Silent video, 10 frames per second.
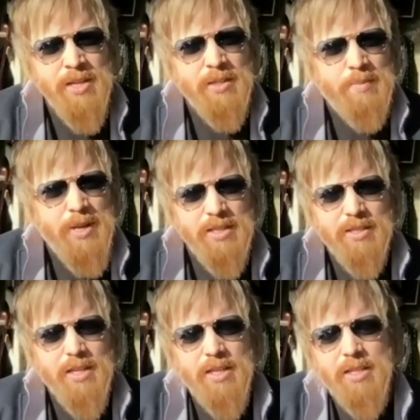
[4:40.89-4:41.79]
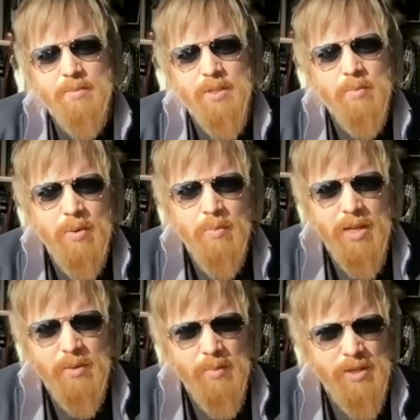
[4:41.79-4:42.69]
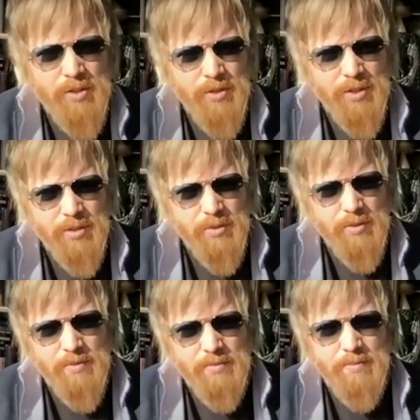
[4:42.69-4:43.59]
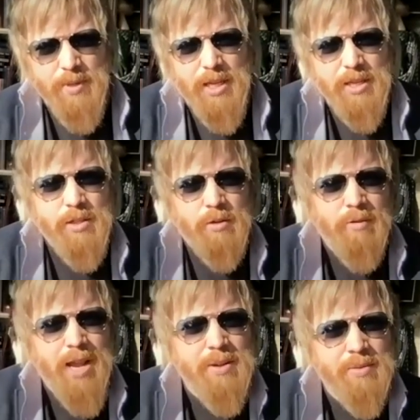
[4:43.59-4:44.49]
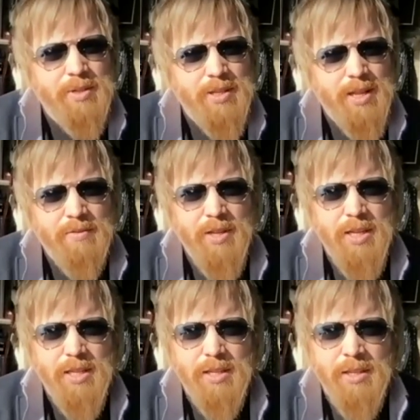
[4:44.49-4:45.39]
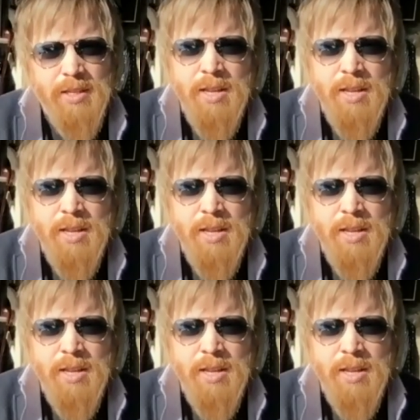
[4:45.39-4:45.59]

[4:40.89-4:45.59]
So panpsychism is one way in which you can sort of begin to ground that feeling